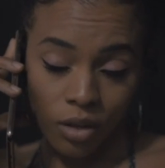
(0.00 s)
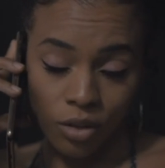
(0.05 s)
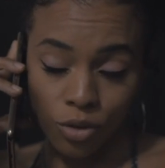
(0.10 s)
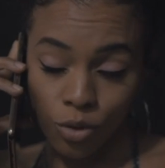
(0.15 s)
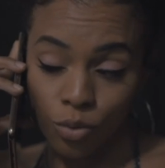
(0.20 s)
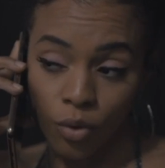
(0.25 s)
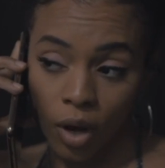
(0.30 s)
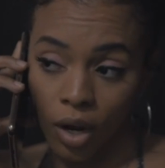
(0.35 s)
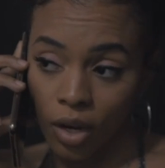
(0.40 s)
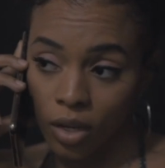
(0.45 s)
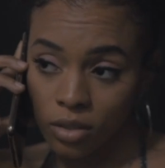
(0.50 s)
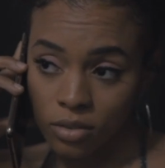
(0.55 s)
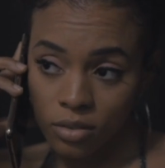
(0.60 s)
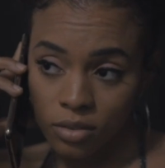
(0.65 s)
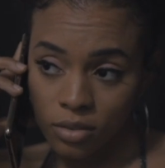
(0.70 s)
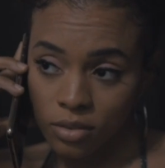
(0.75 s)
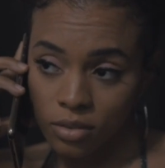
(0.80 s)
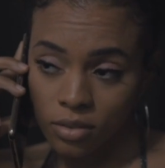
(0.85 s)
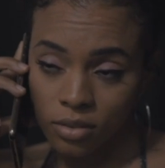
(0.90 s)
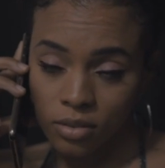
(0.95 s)
You right.
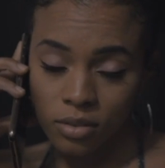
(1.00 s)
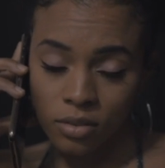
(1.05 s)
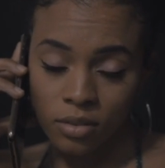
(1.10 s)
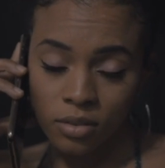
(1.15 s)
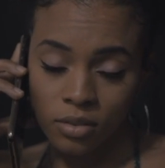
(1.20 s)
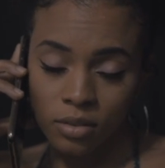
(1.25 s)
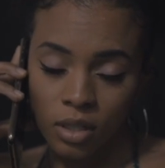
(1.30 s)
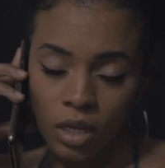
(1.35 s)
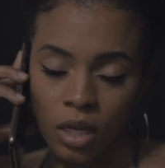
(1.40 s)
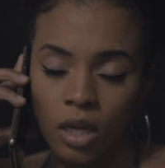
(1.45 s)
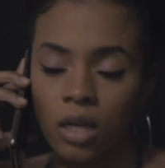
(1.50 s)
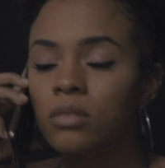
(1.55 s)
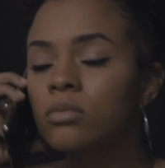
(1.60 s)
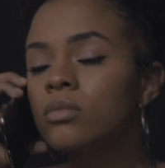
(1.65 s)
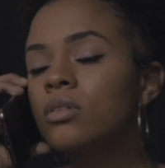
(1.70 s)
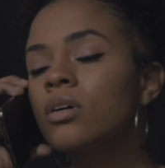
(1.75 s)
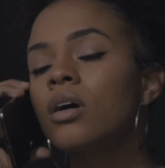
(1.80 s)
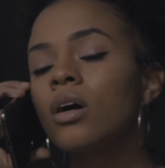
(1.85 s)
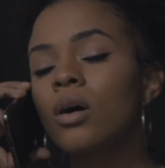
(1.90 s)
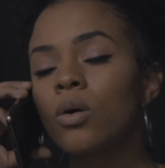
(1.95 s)

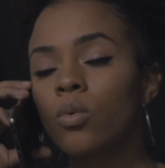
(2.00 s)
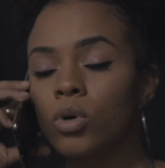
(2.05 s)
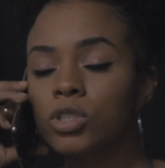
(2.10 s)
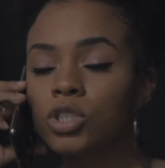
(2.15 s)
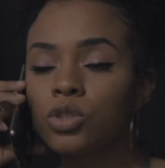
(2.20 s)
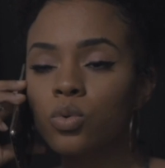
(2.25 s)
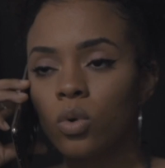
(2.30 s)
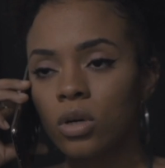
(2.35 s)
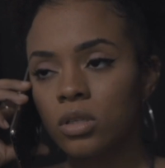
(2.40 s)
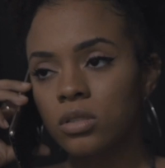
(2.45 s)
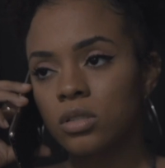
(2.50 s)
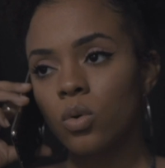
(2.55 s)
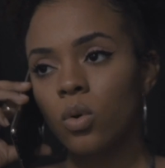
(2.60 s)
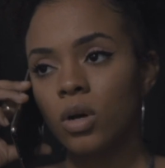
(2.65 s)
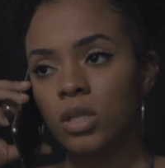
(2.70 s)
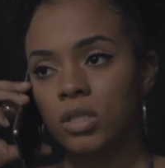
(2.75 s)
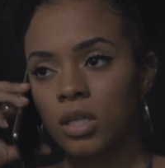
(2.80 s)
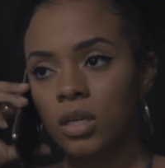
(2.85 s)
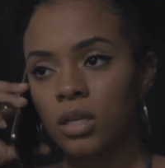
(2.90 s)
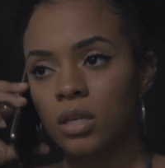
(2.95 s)
What you want,
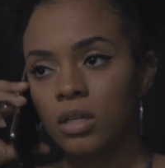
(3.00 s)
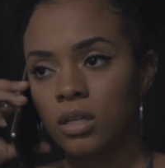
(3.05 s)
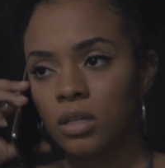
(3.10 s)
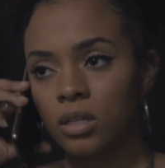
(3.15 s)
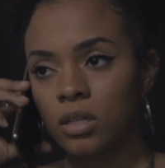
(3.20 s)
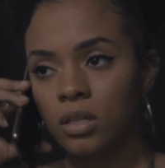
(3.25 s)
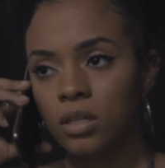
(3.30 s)
Sequante?